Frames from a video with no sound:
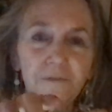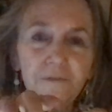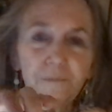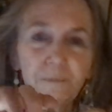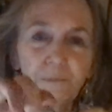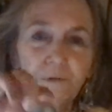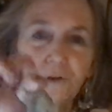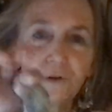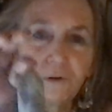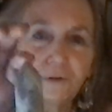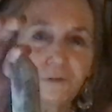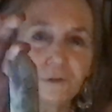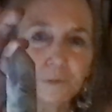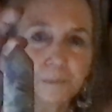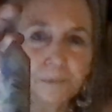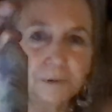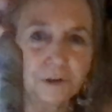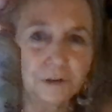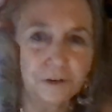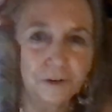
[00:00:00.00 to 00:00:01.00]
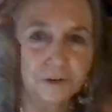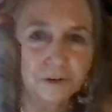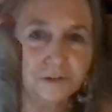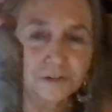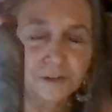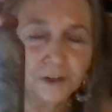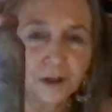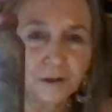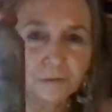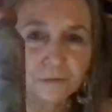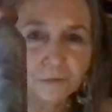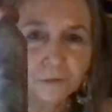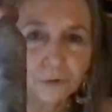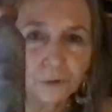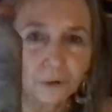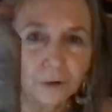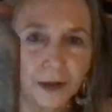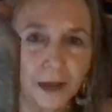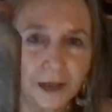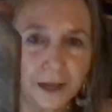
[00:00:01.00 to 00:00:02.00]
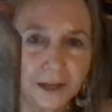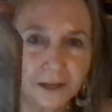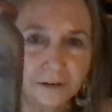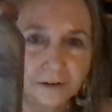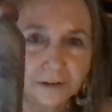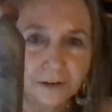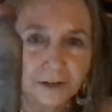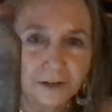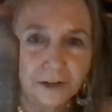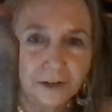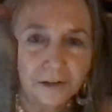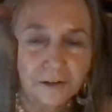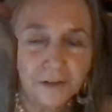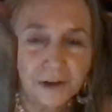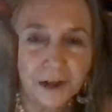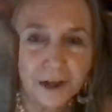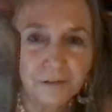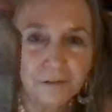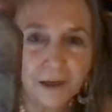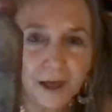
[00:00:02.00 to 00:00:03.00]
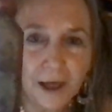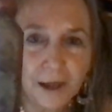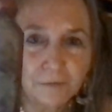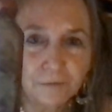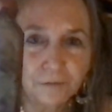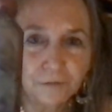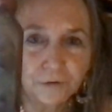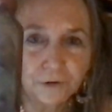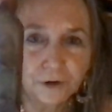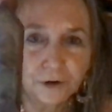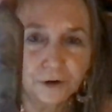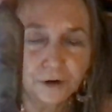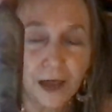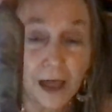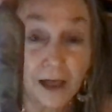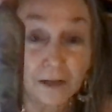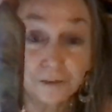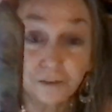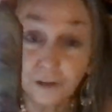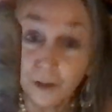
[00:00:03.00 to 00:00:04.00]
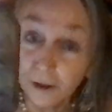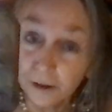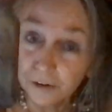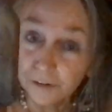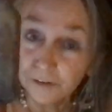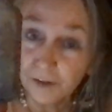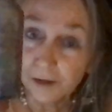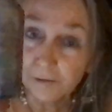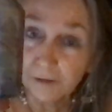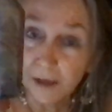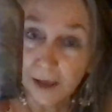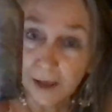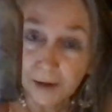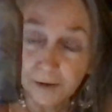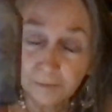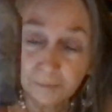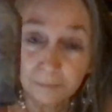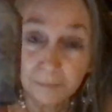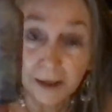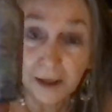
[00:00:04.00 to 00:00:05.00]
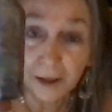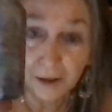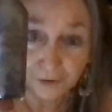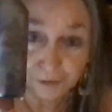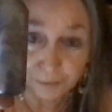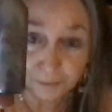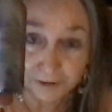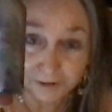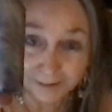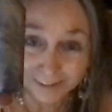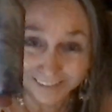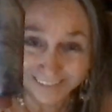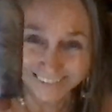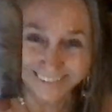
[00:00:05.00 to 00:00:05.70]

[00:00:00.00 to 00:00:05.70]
beautiful piece of fluorite that I've had for as long as I've had my husband.